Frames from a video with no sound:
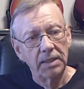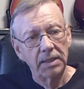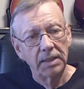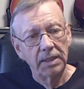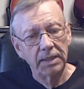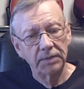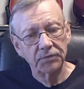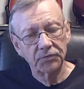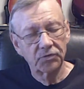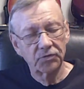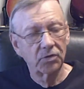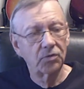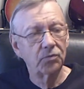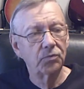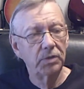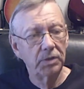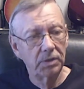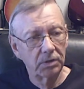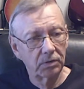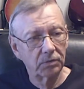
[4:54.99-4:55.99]
and so
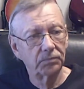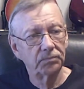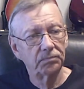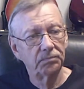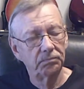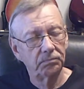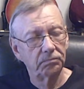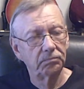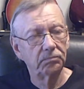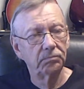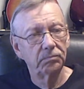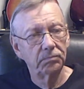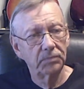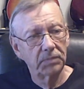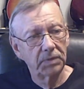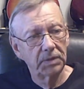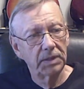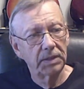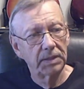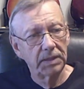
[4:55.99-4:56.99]
we'll
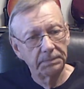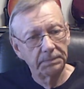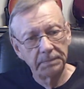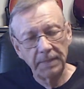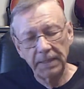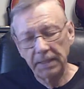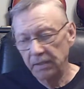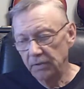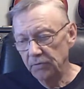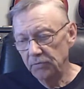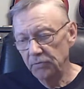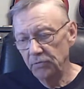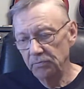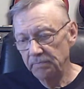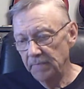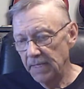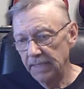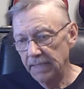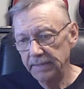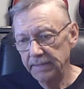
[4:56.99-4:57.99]
make it a
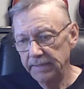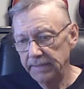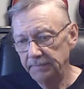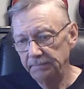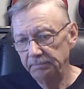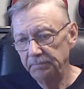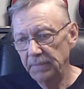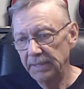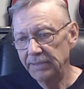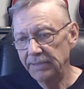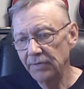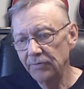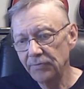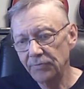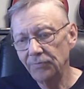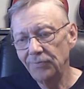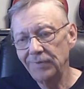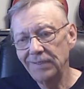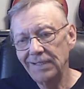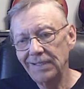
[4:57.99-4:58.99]
2MAD. But it
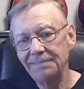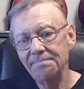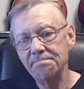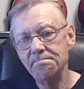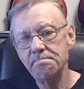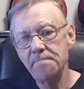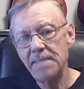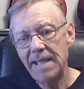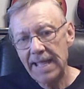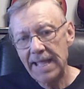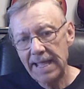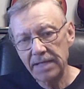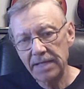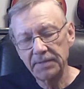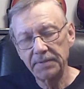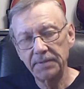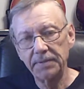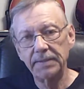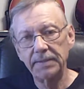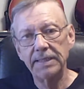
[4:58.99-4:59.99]
don't really
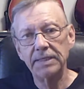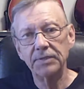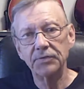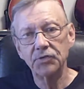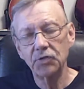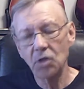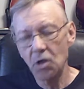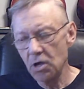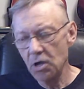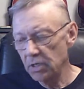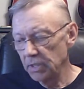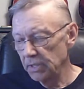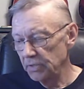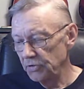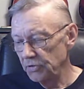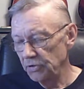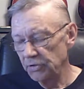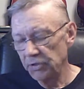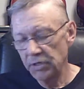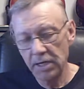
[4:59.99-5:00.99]
matter as long
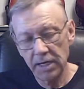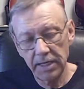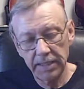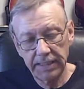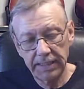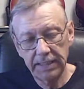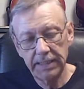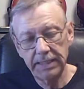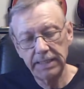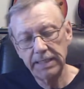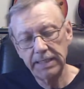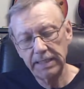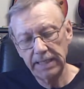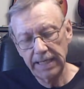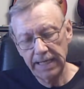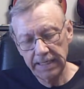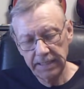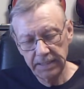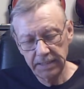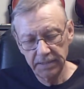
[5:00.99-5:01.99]
as you're not eating
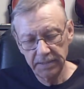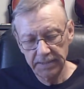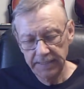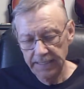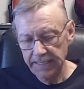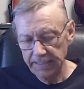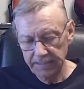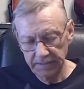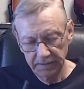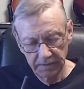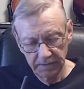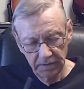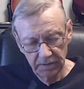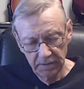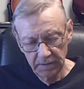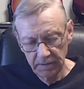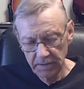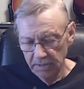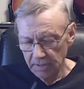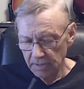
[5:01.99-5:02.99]
any of that
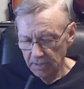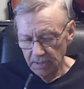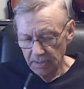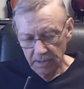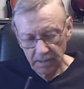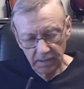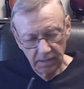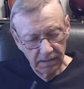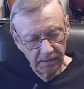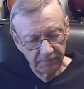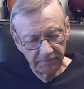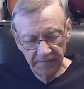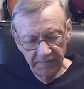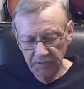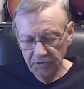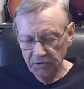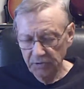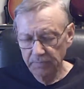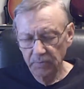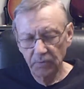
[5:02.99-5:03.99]

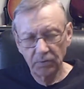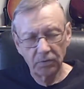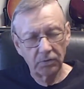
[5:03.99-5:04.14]
vegetable